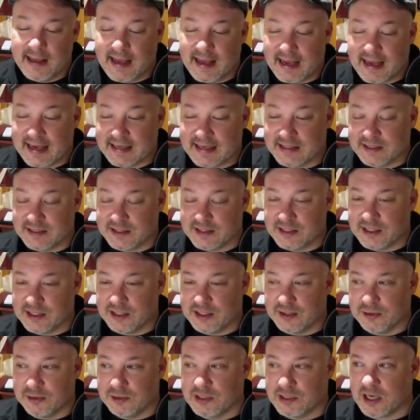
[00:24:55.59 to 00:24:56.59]
and
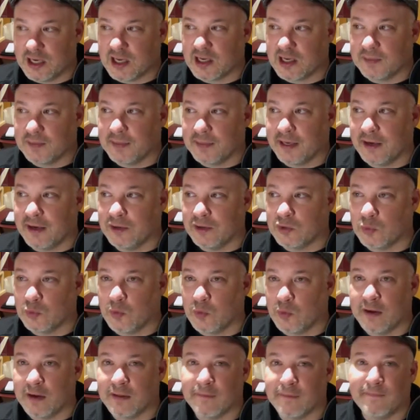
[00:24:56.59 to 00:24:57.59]
to talk about
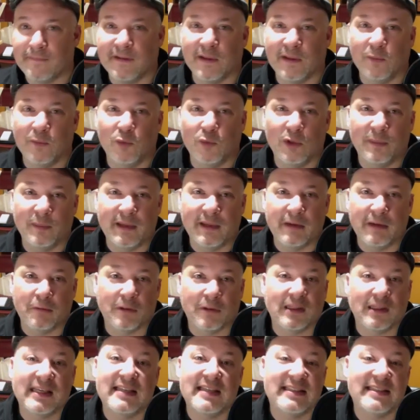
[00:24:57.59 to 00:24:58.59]
where the film will be
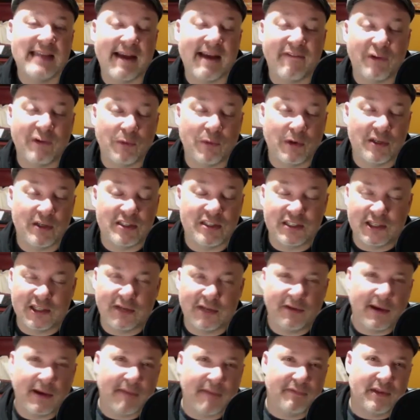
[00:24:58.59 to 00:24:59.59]
released afterwards.
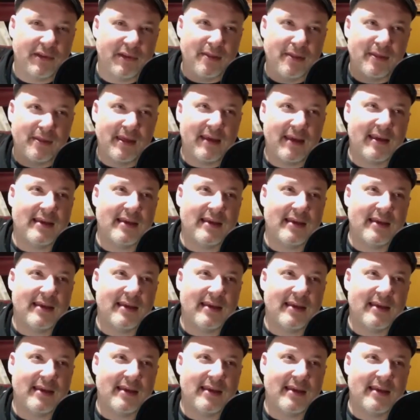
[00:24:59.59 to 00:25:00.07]
You have to think